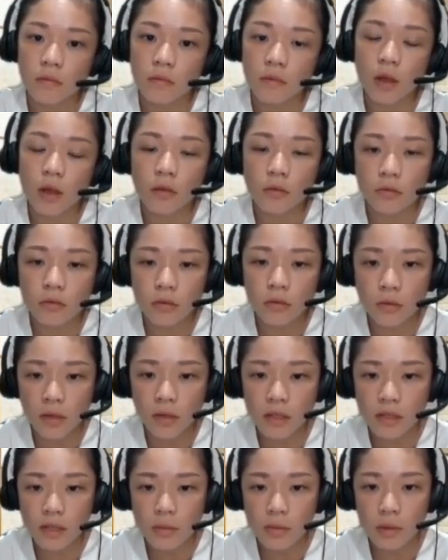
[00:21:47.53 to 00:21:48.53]
Oh, do you
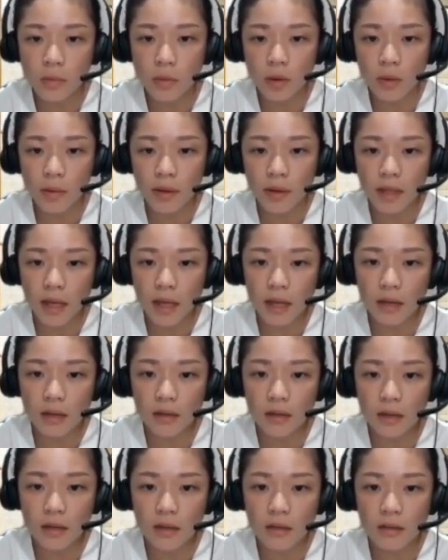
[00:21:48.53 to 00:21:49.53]
want to say a bit more about that?
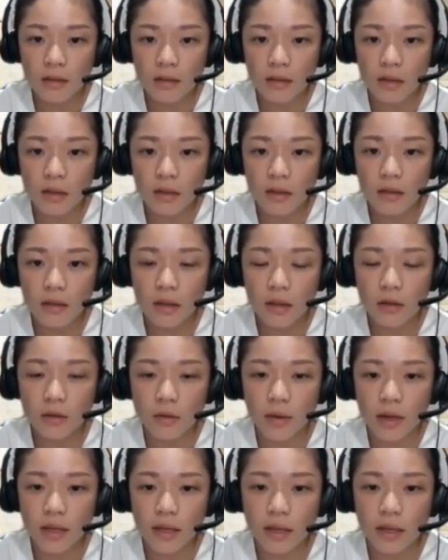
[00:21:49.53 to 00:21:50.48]
That I don't quite.